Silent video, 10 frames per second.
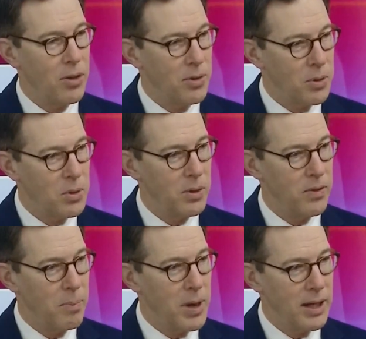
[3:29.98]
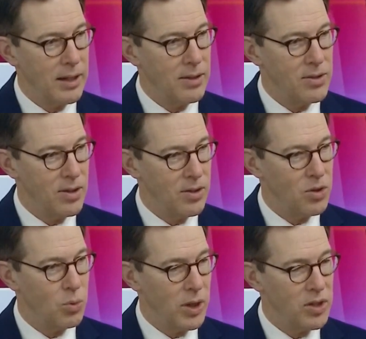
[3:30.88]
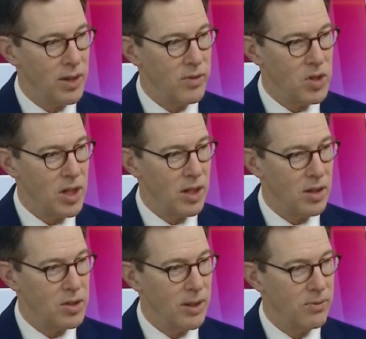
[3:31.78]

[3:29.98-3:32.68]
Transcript: a third of the money since 2017 has